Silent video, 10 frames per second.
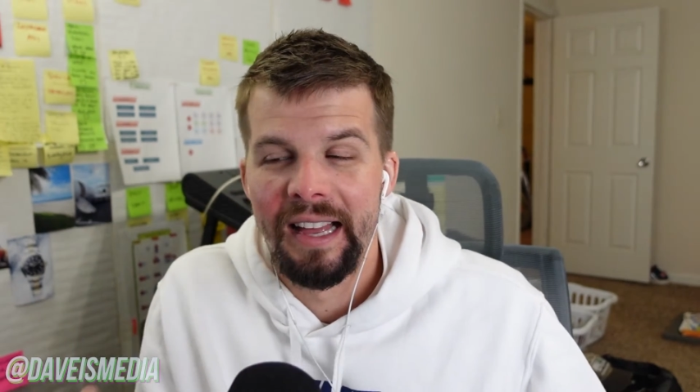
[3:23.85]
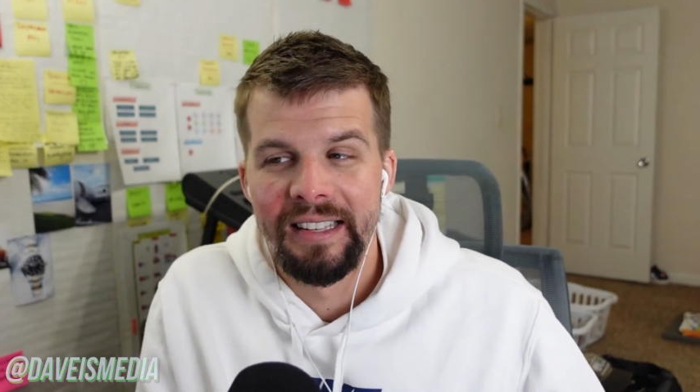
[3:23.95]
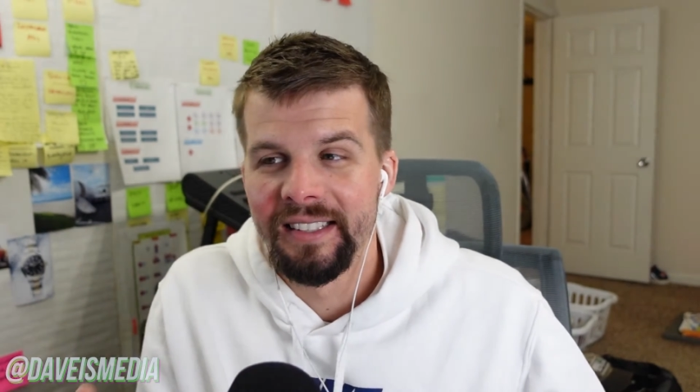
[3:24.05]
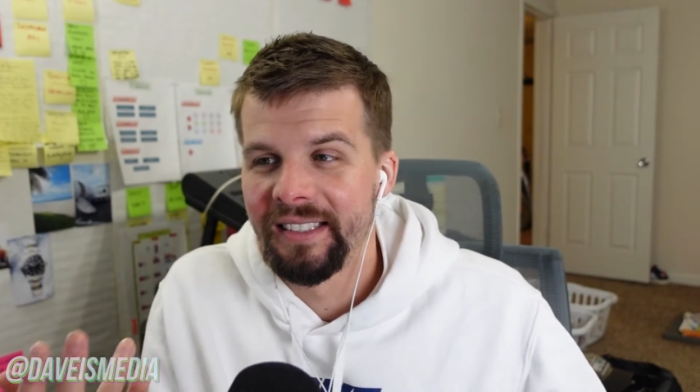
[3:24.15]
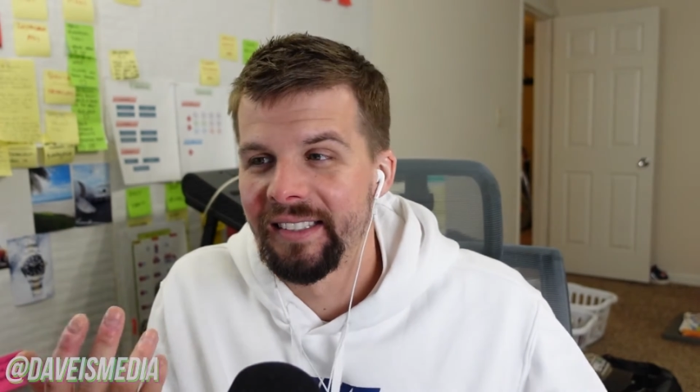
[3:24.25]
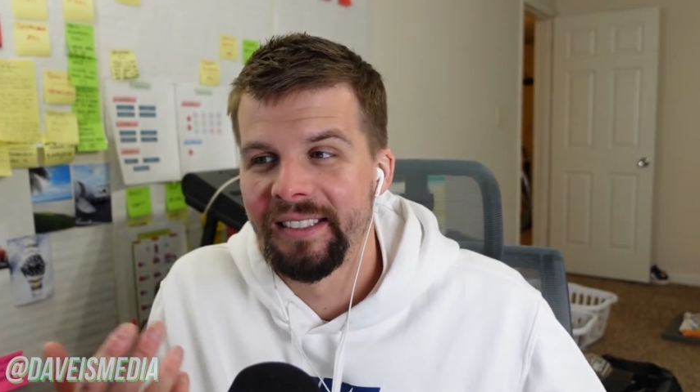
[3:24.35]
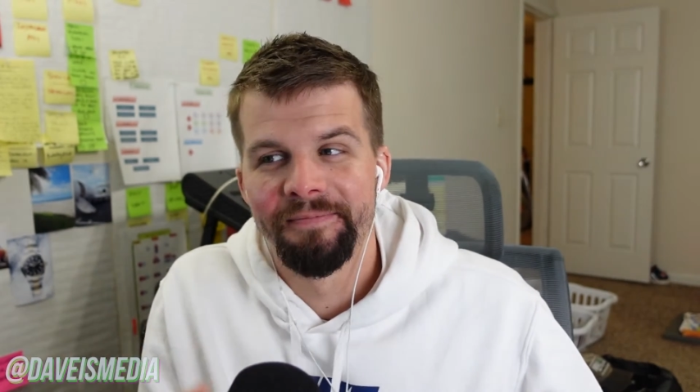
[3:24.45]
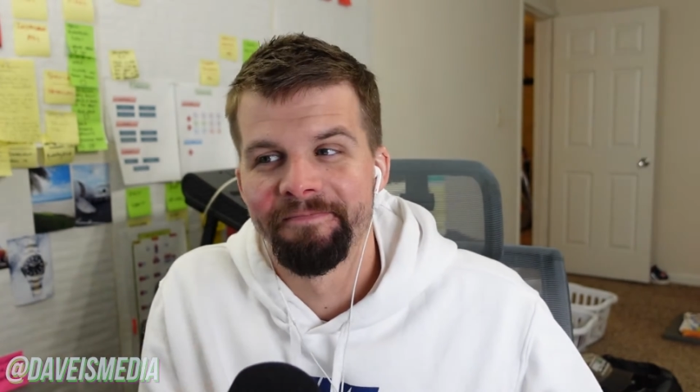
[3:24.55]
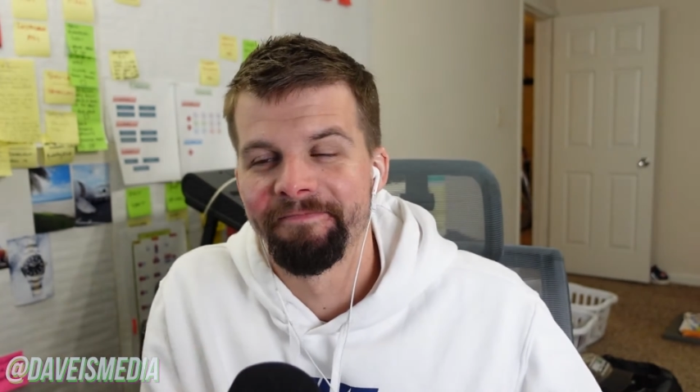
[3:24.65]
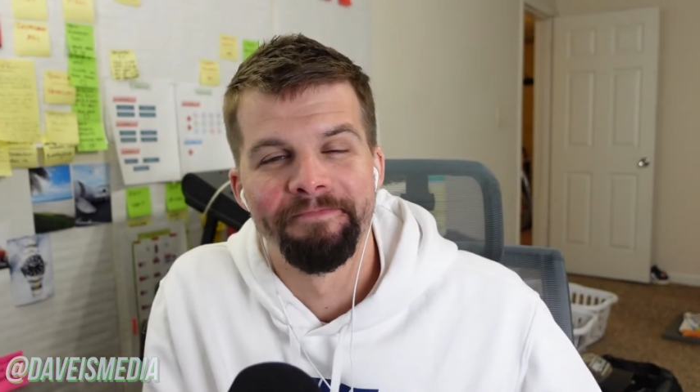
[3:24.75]
I just
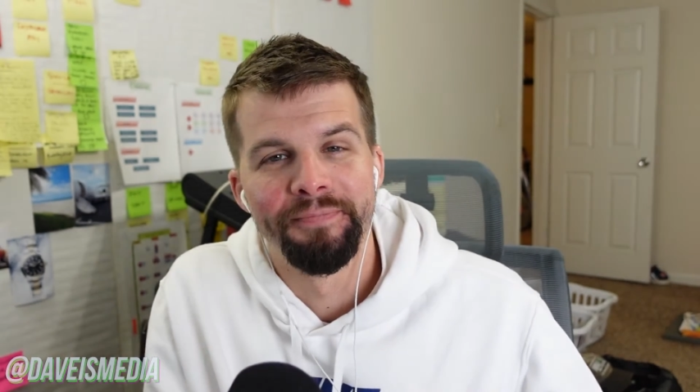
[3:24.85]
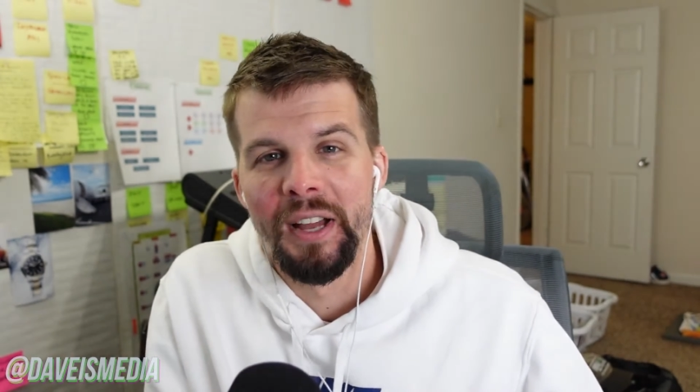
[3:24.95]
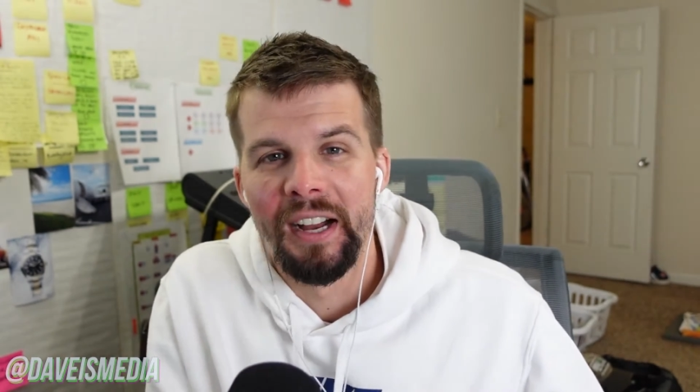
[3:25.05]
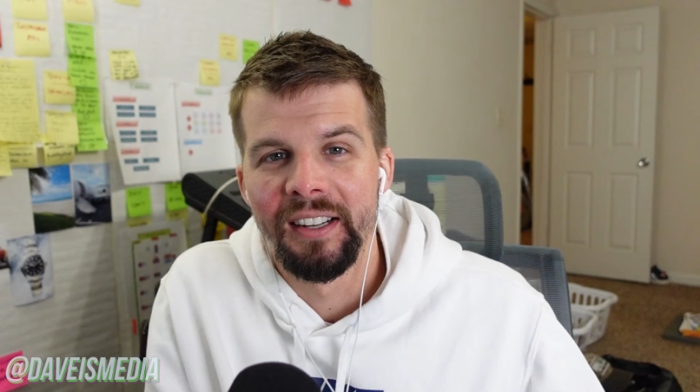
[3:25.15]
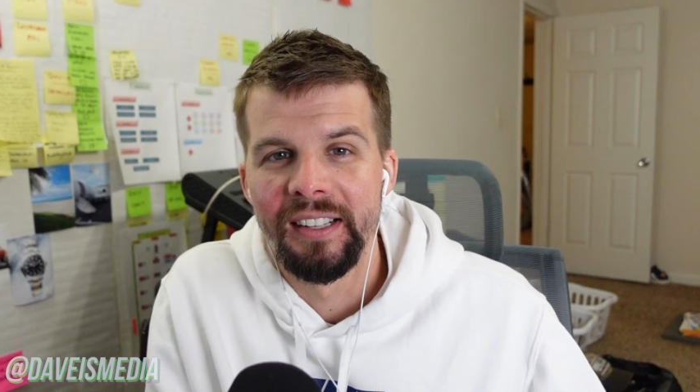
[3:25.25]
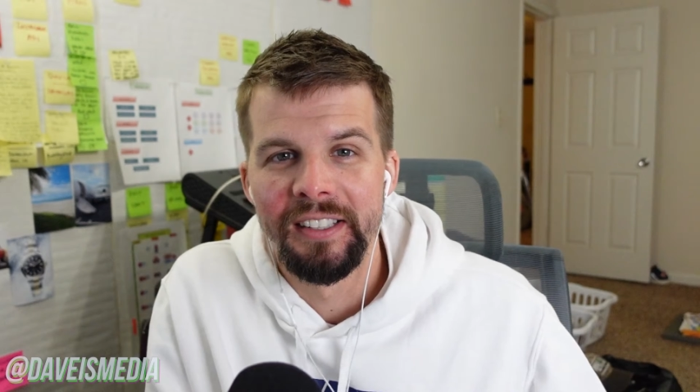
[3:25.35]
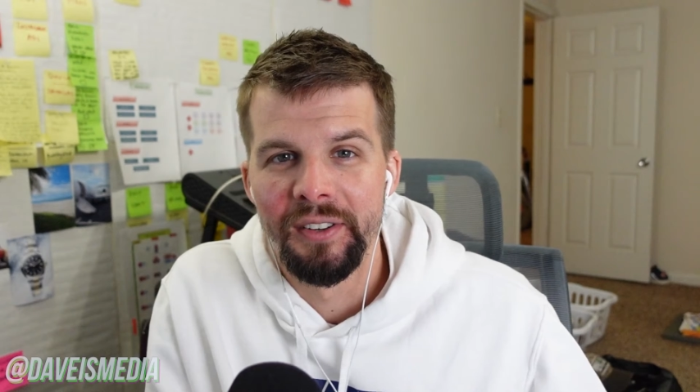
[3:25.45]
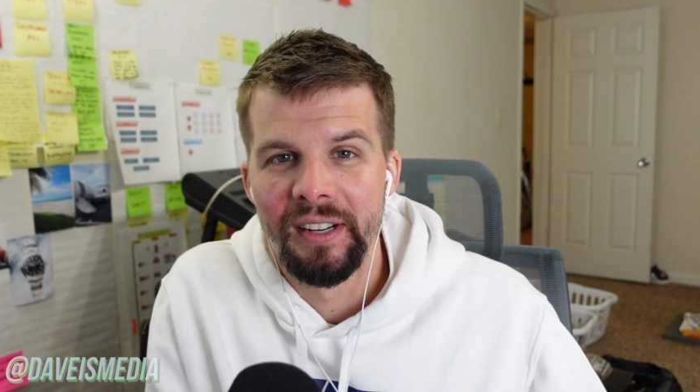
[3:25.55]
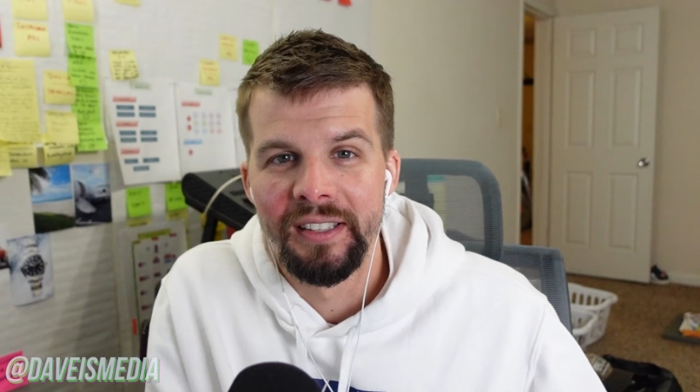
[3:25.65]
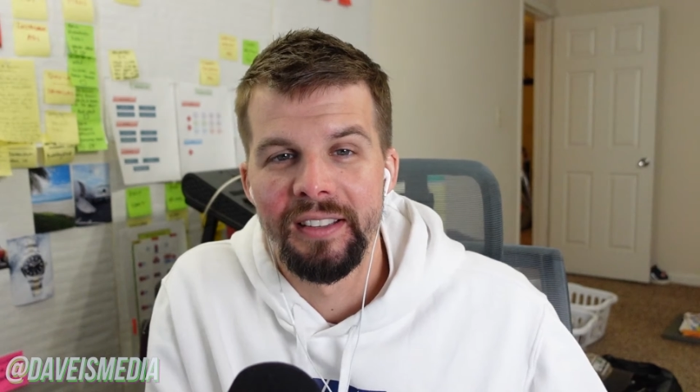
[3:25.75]
not gonna
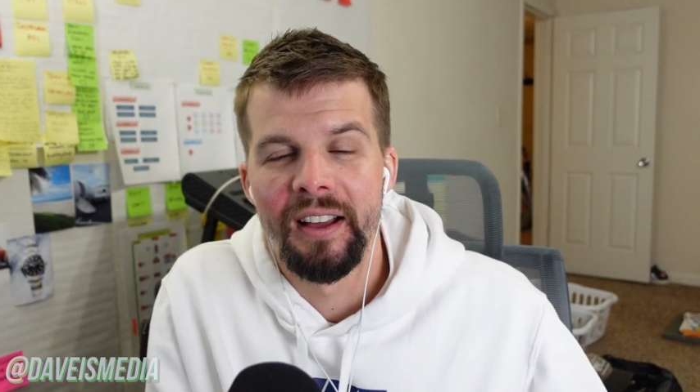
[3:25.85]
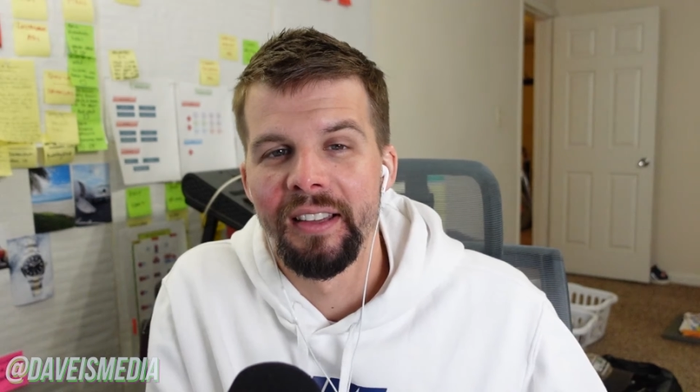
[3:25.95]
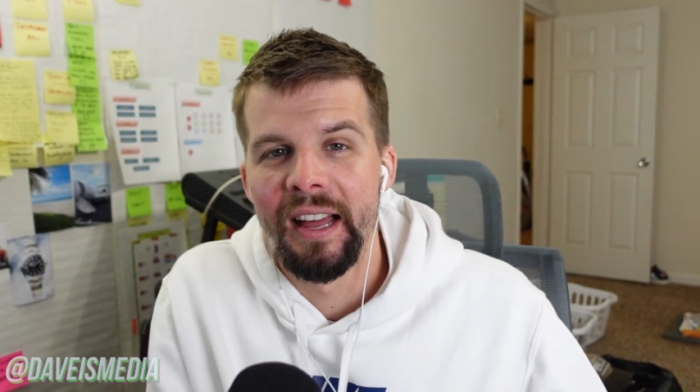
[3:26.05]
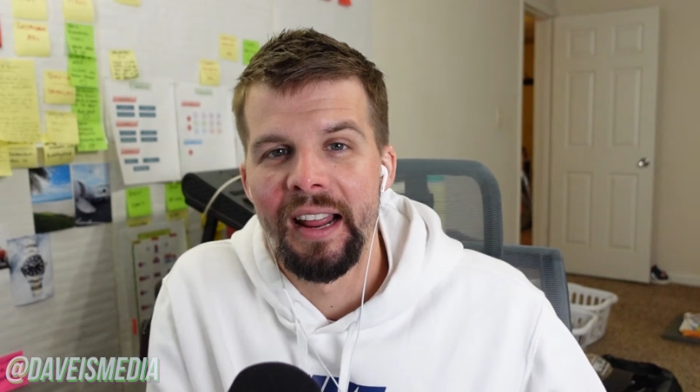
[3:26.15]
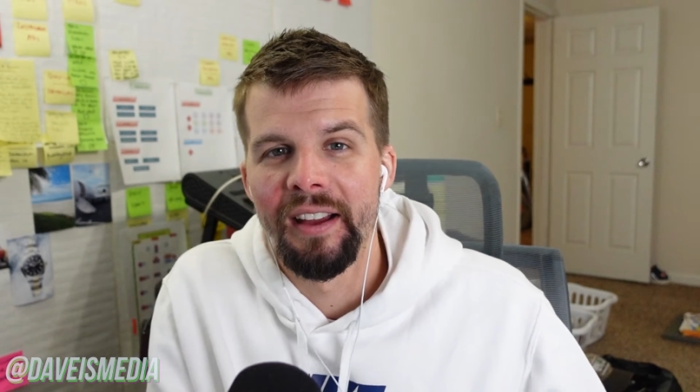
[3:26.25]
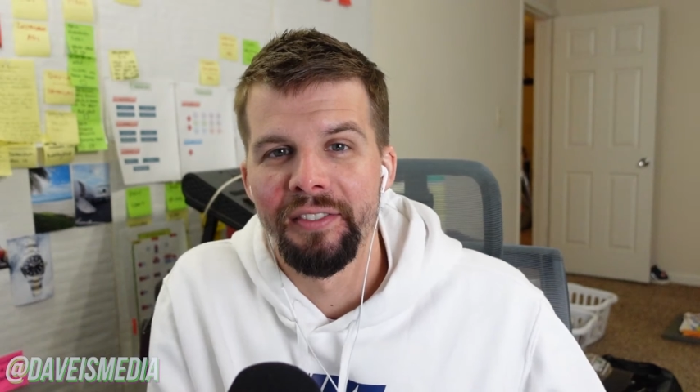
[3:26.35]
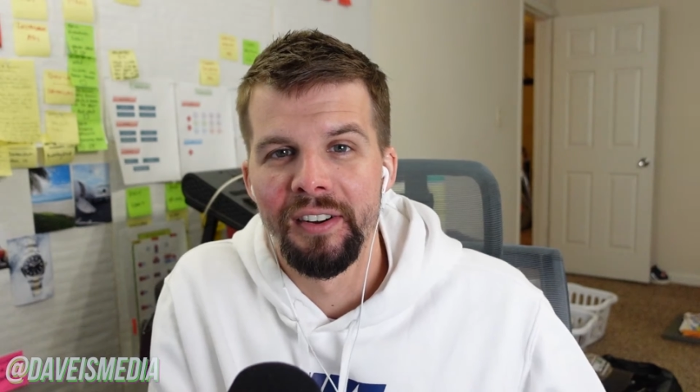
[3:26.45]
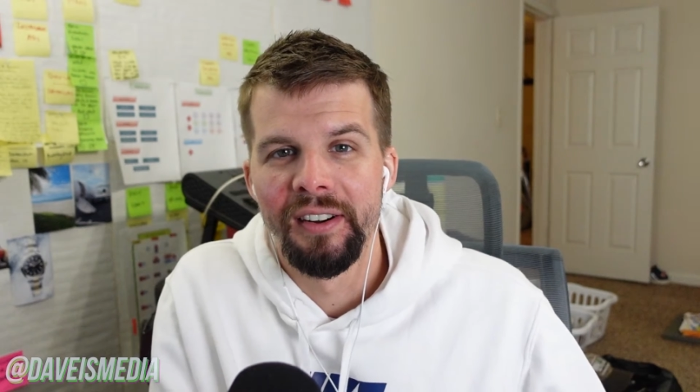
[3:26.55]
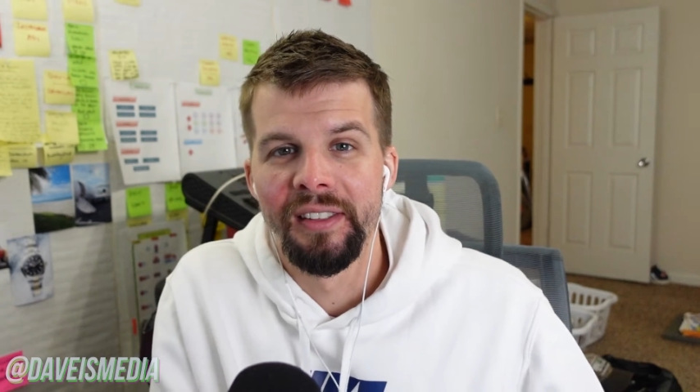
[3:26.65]
do it. It's a lot of effort.